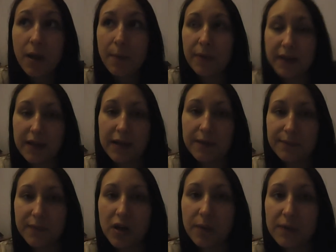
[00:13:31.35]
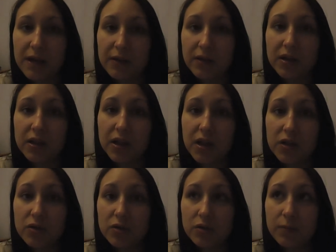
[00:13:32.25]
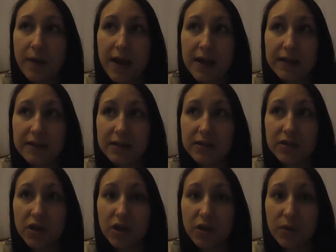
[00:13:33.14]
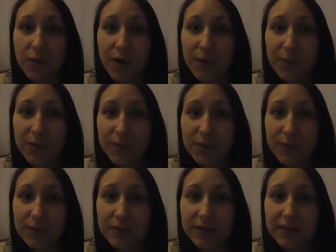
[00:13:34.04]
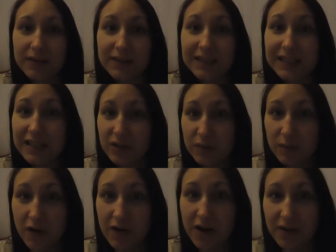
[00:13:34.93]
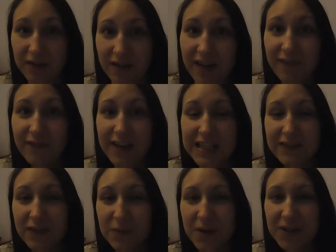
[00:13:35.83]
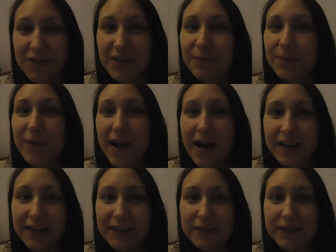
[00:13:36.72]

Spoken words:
But yeah, I'm now gonna go to bed, so I will see you tomorrow. Thanks for watching. Bye.